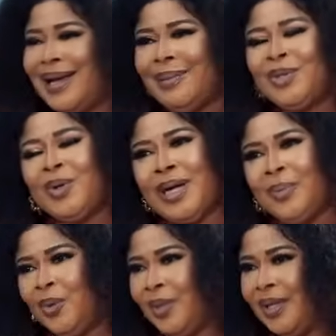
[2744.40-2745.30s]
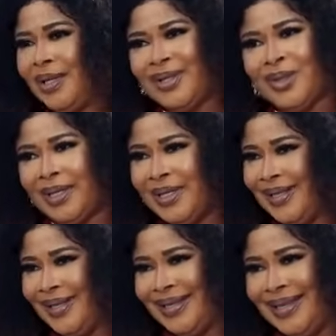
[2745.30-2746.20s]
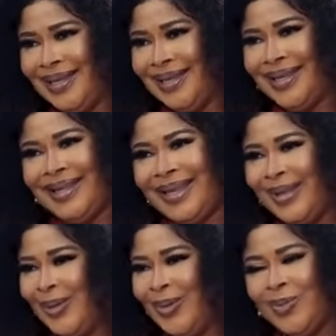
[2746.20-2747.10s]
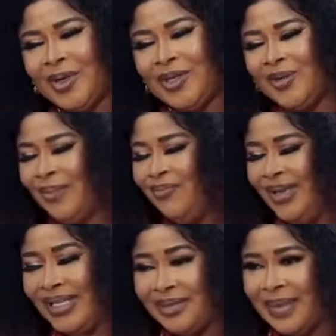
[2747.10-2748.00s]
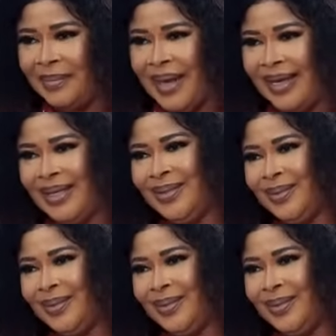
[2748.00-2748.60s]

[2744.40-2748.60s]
I'm so happy with this knowledge. Thank you so much for embracing my mind.